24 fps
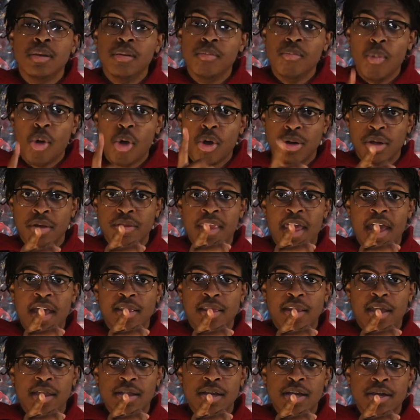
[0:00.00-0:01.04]
More on that
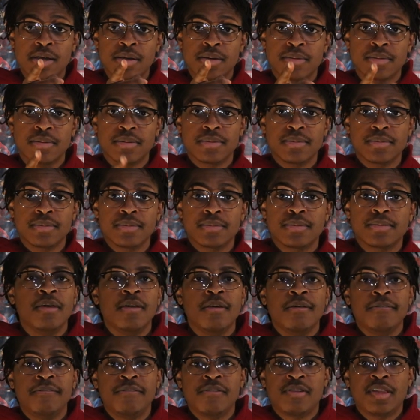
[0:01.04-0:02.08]
later.
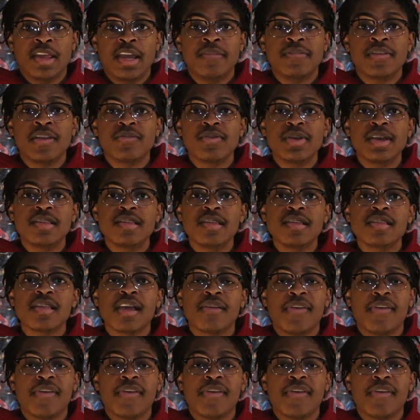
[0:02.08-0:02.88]
For safety reasons,